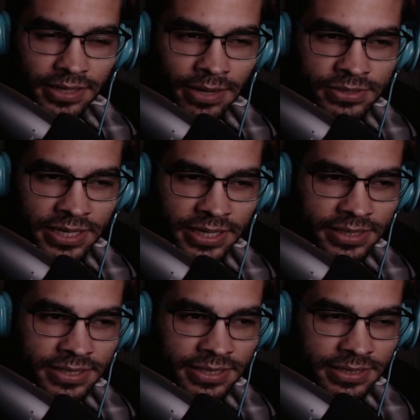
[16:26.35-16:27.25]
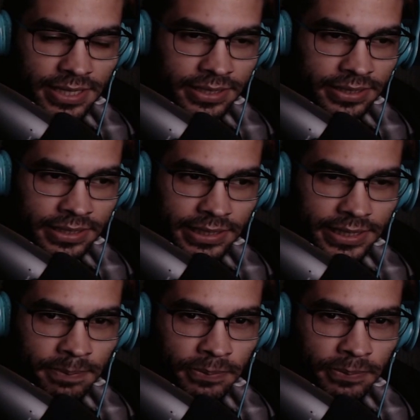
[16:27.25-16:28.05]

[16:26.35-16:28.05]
I was like, is this like a clip